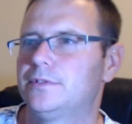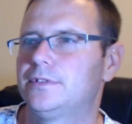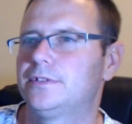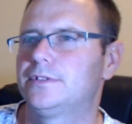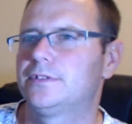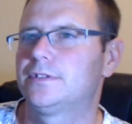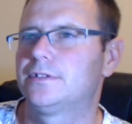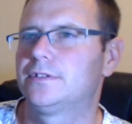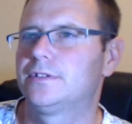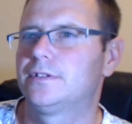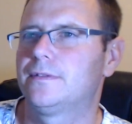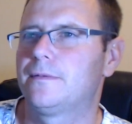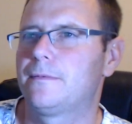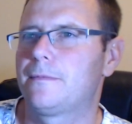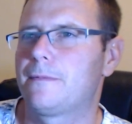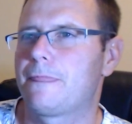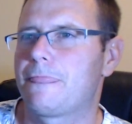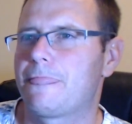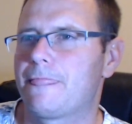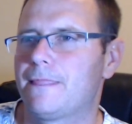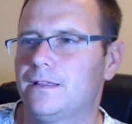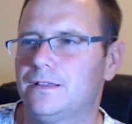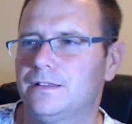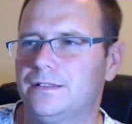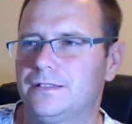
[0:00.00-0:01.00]
And
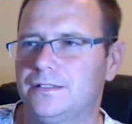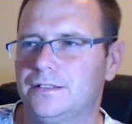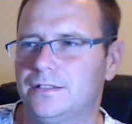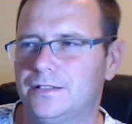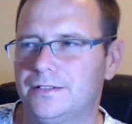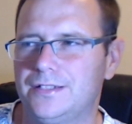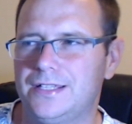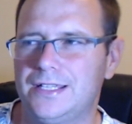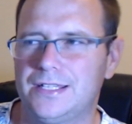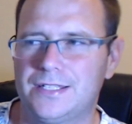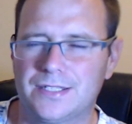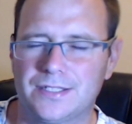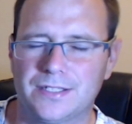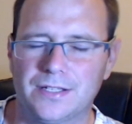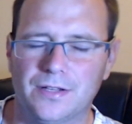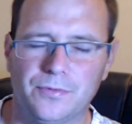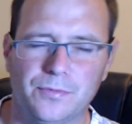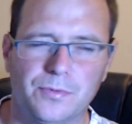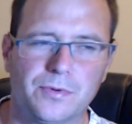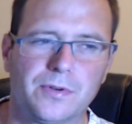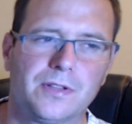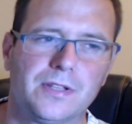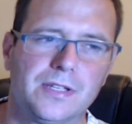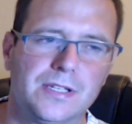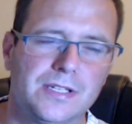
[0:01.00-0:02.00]
I need to sell
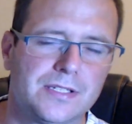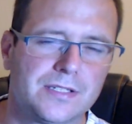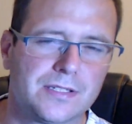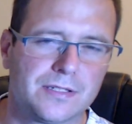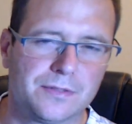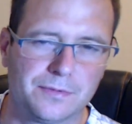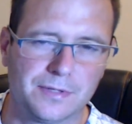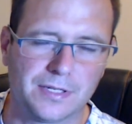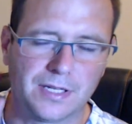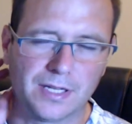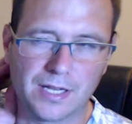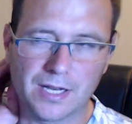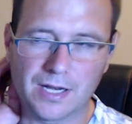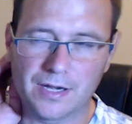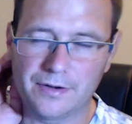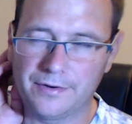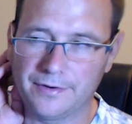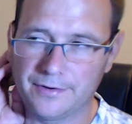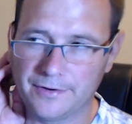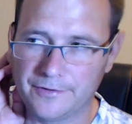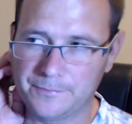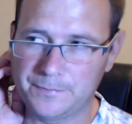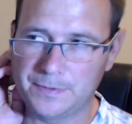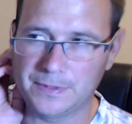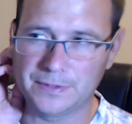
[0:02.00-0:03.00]
one of these so we can carry
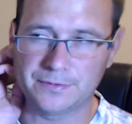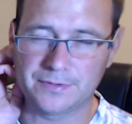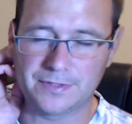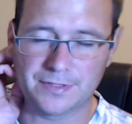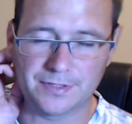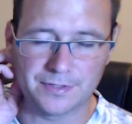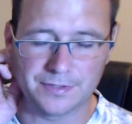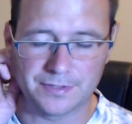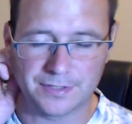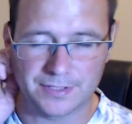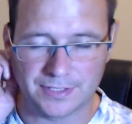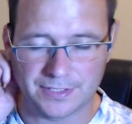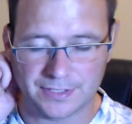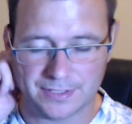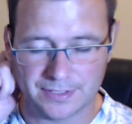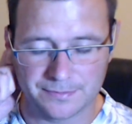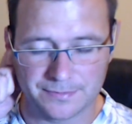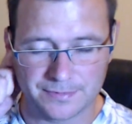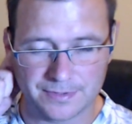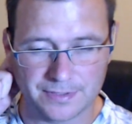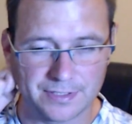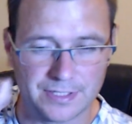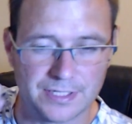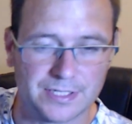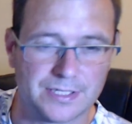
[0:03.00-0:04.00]
on. I've built 2
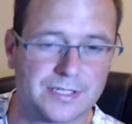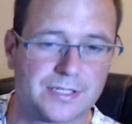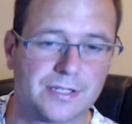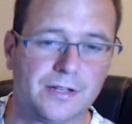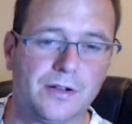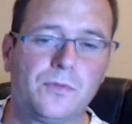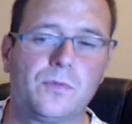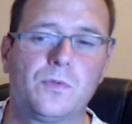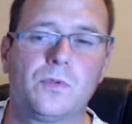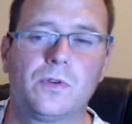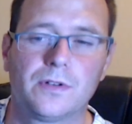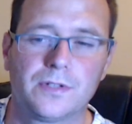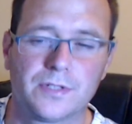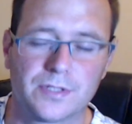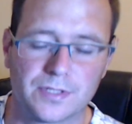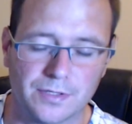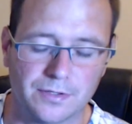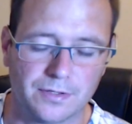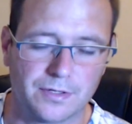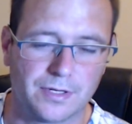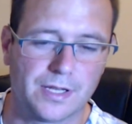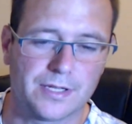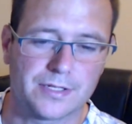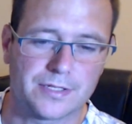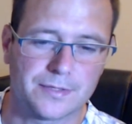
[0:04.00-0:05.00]
systems. I need to sell one so I
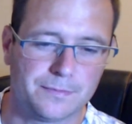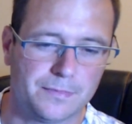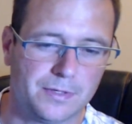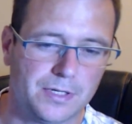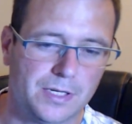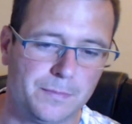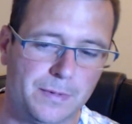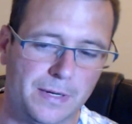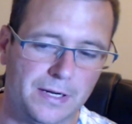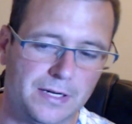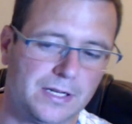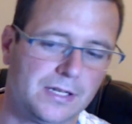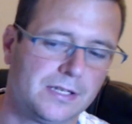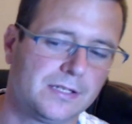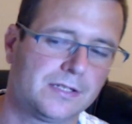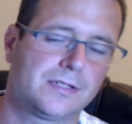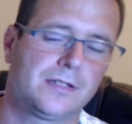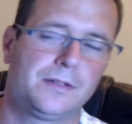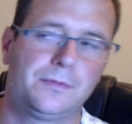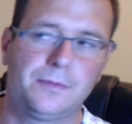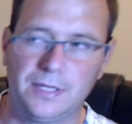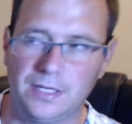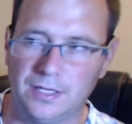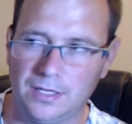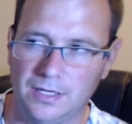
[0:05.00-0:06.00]
can get some money back in
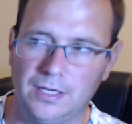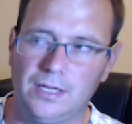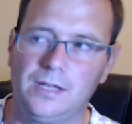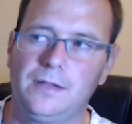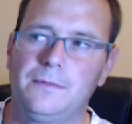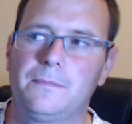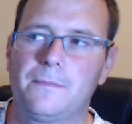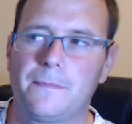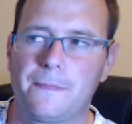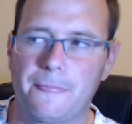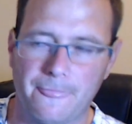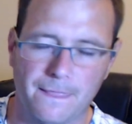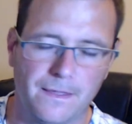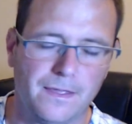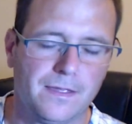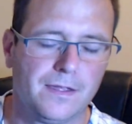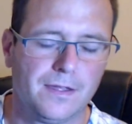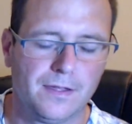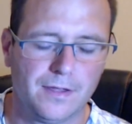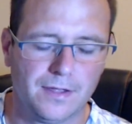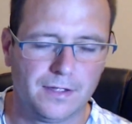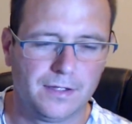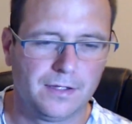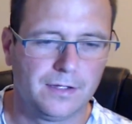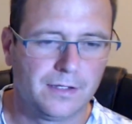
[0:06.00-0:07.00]
so we can keep
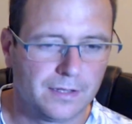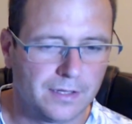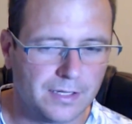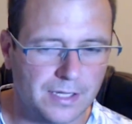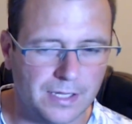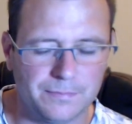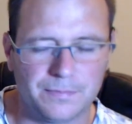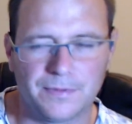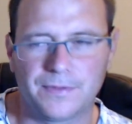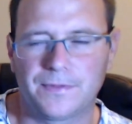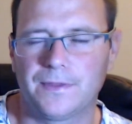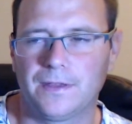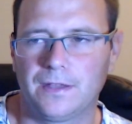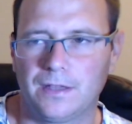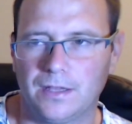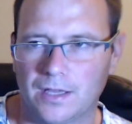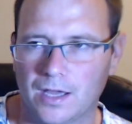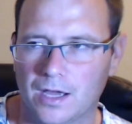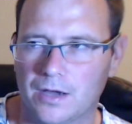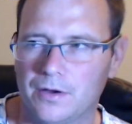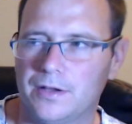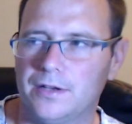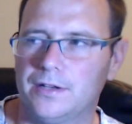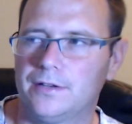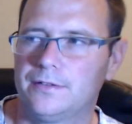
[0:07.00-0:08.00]
the thing
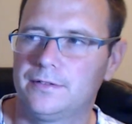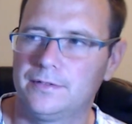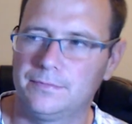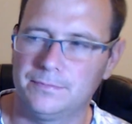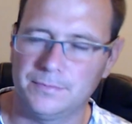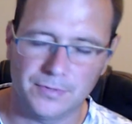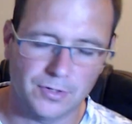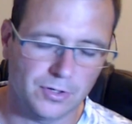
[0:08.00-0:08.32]
going.